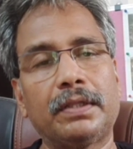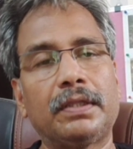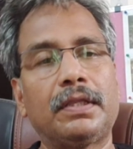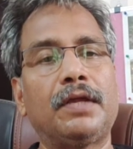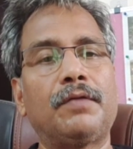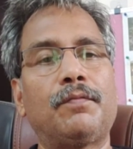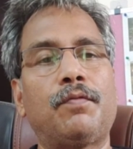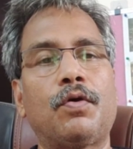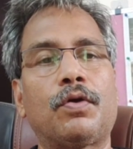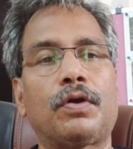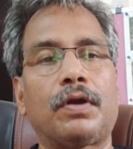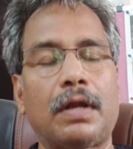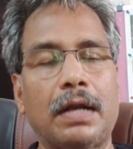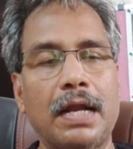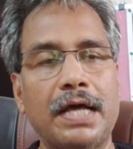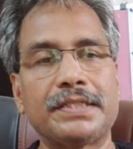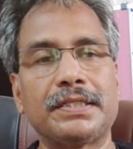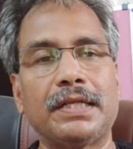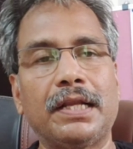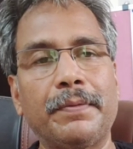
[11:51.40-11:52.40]
Then for
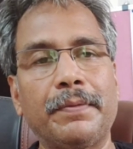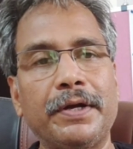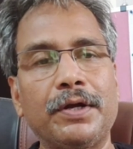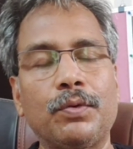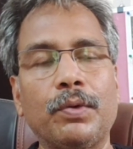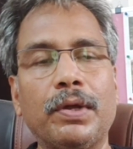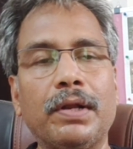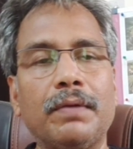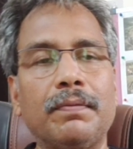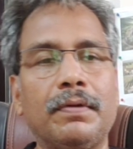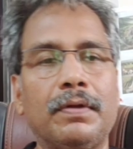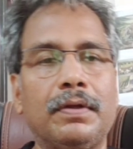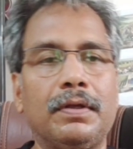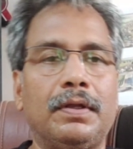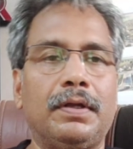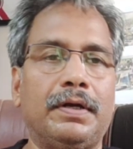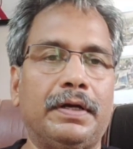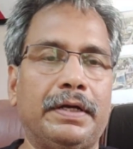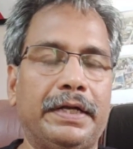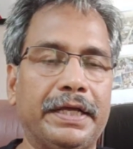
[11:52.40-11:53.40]
class 11, 12,
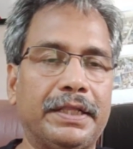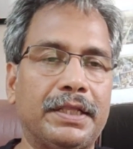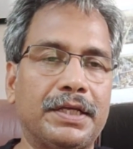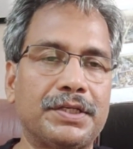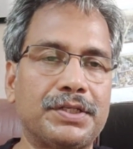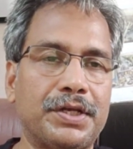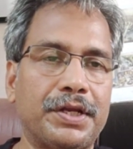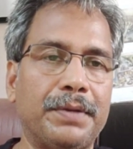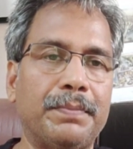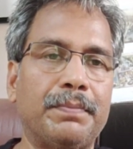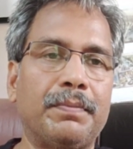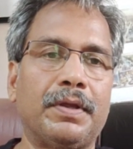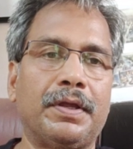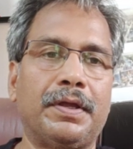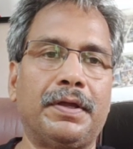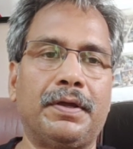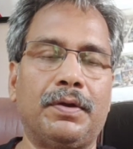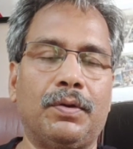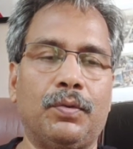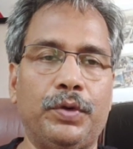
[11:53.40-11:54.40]
take the stream
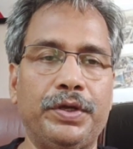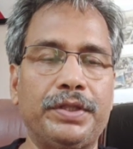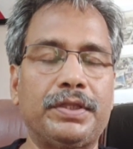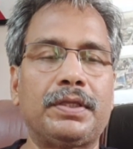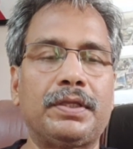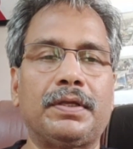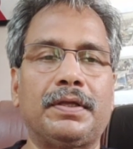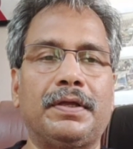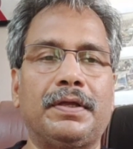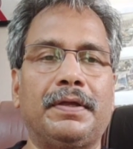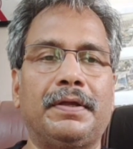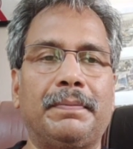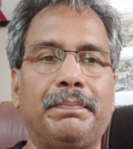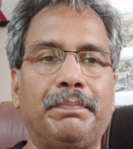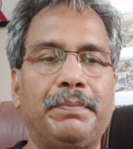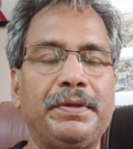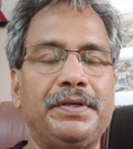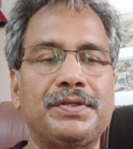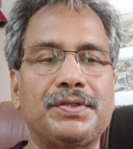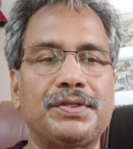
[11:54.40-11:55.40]
with
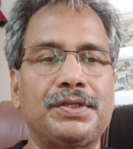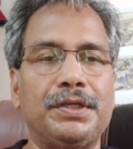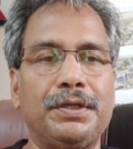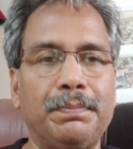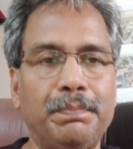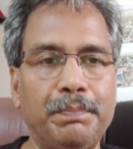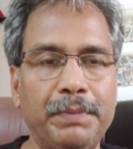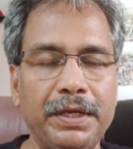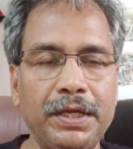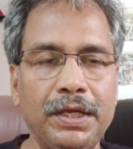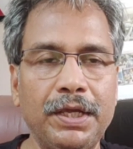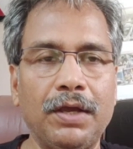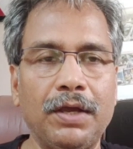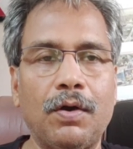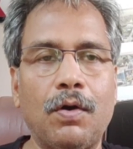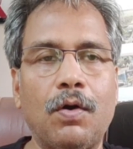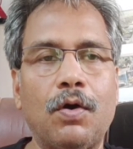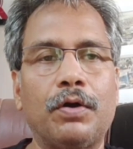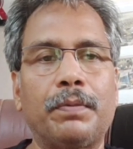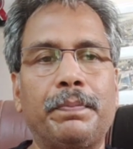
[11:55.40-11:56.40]
PCB
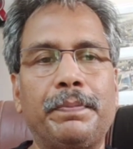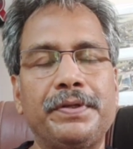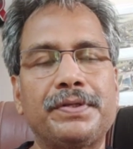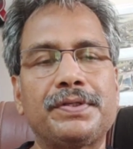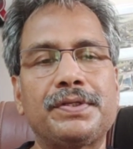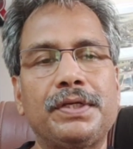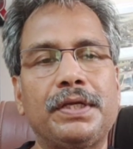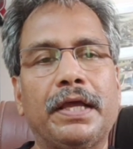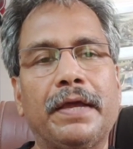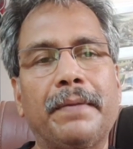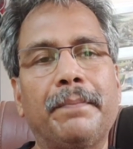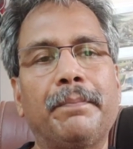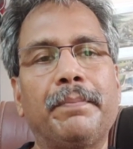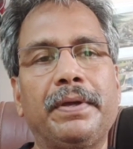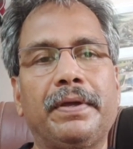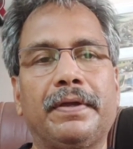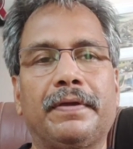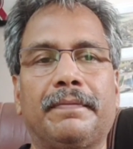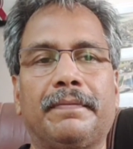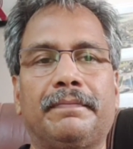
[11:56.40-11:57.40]
or
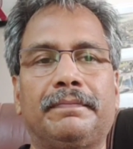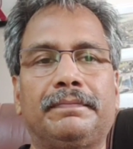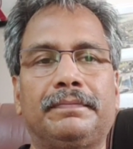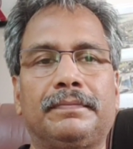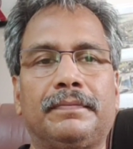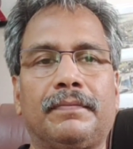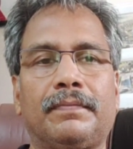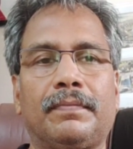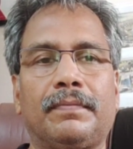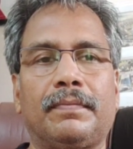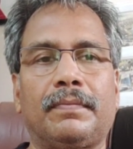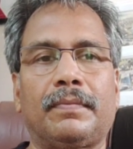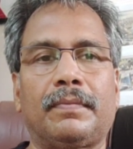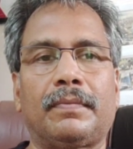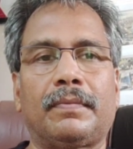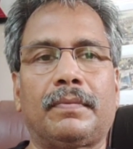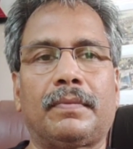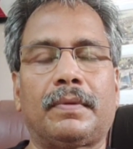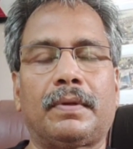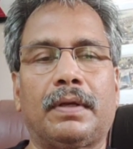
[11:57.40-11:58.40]
PCMB.
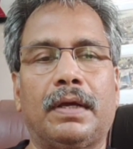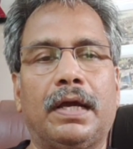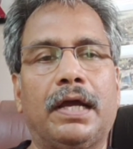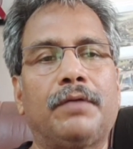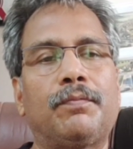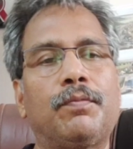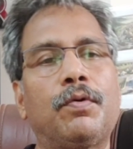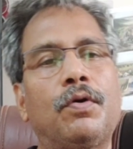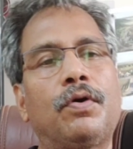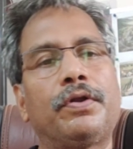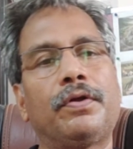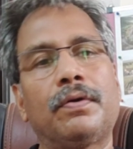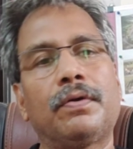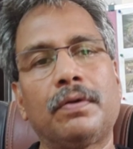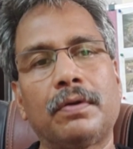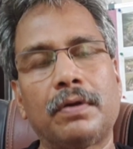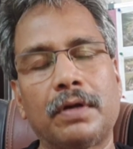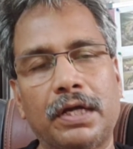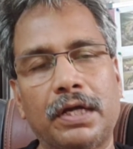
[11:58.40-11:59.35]
And for your